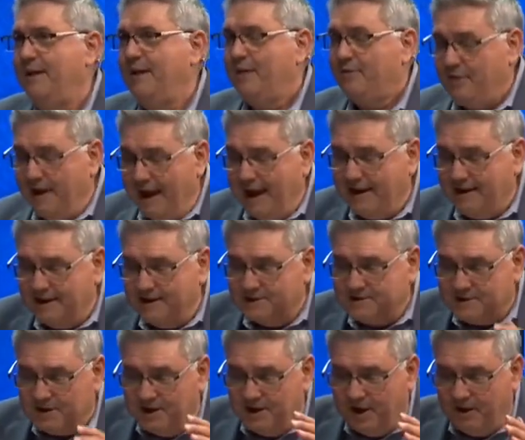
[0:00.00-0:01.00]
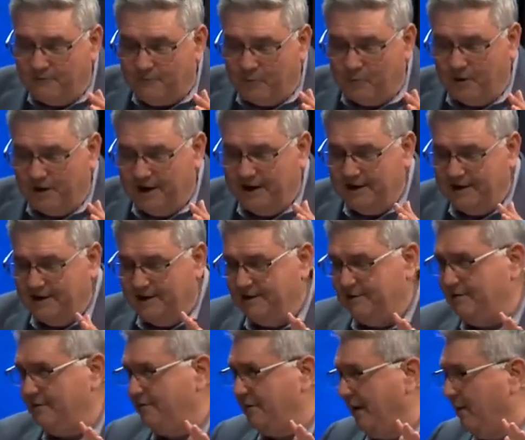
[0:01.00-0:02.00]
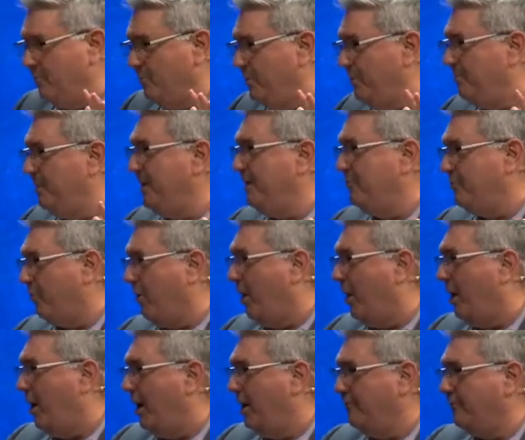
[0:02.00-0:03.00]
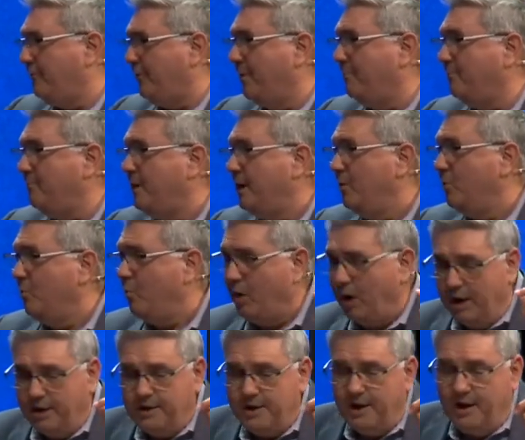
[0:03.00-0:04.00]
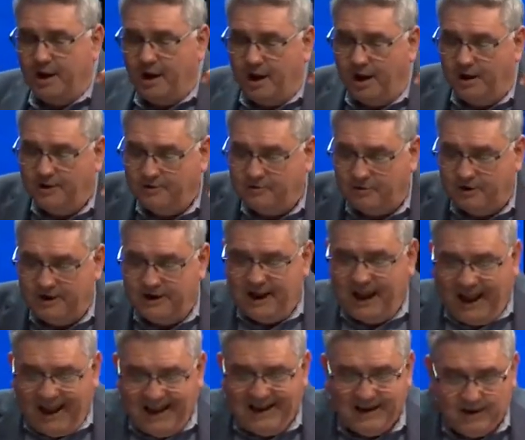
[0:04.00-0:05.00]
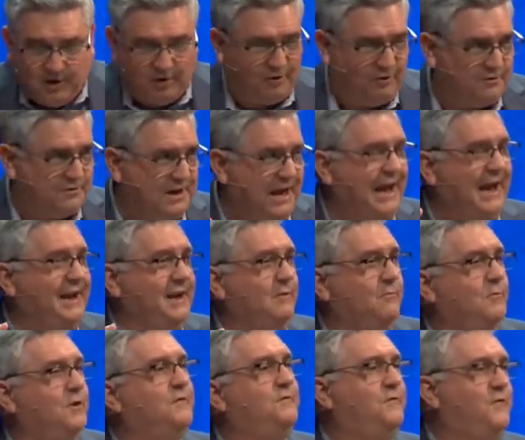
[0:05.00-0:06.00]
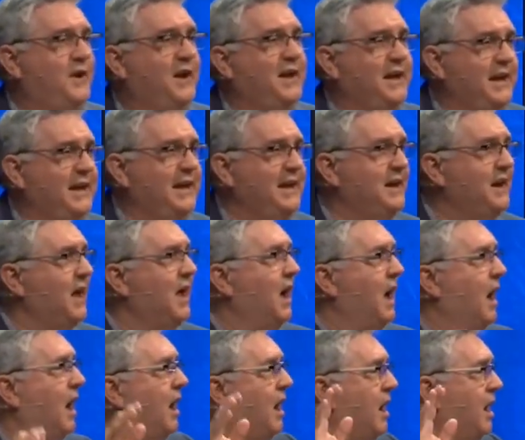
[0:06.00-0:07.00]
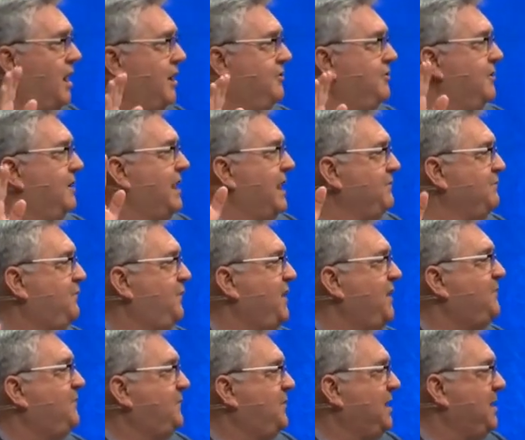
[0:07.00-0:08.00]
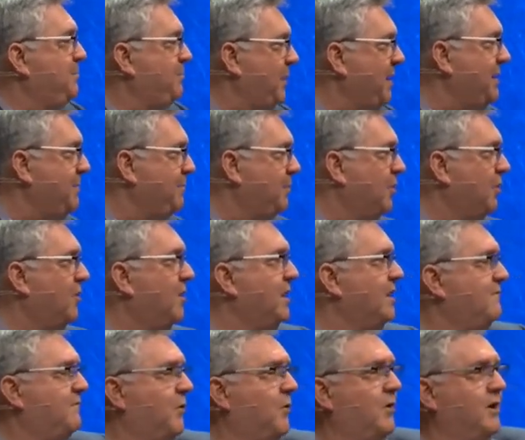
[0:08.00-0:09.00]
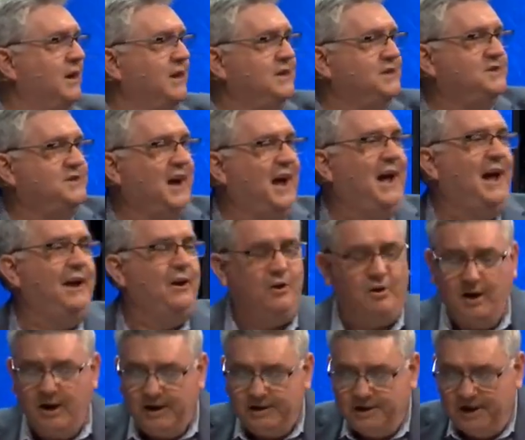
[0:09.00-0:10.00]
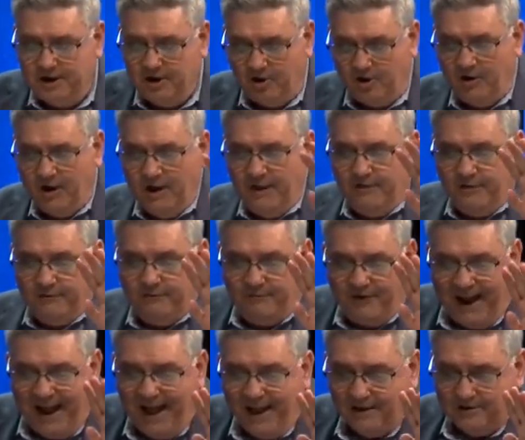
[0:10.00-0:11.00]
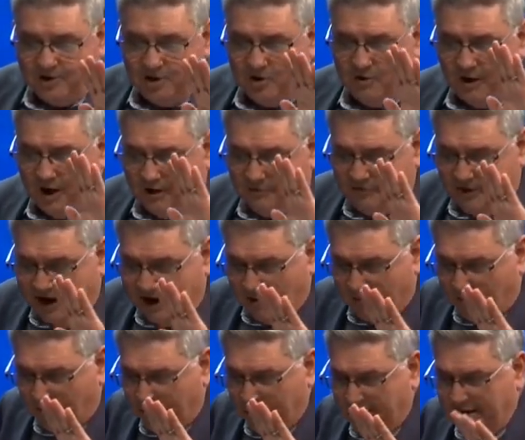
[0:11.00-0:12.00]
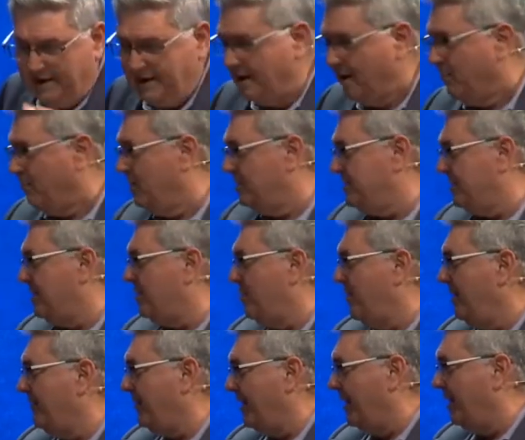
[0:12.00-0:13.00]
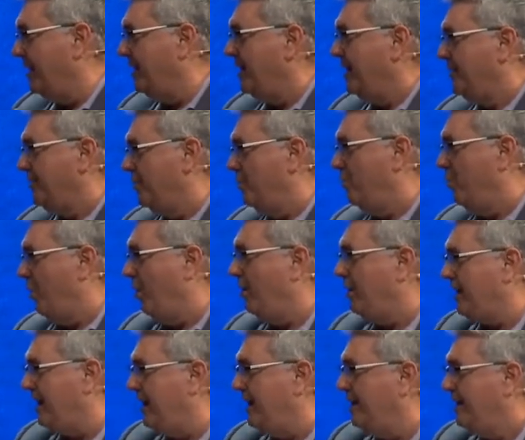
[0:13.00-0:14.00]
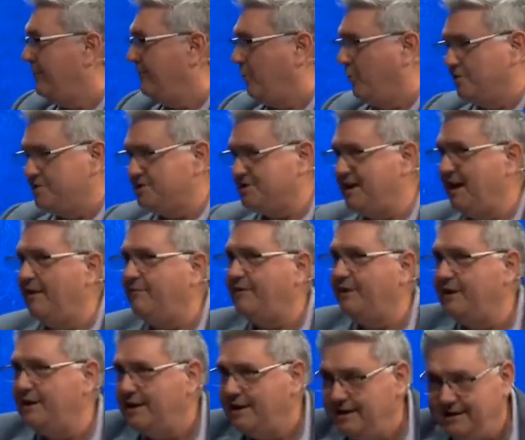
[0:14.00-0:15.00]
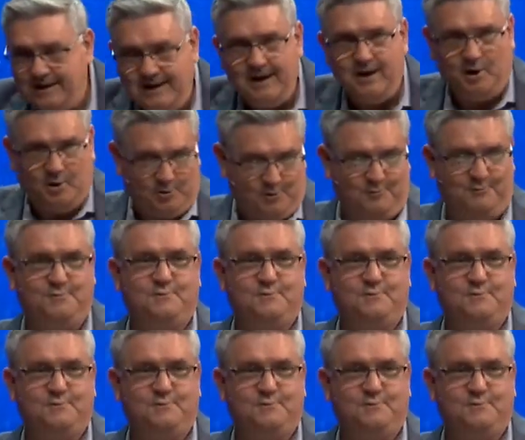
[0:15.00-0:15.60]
That is enough wheat that would be drawn from 100 acres, and it would feed 150 people for an entire year. The value of that wheat was equivalent to working for 7 years.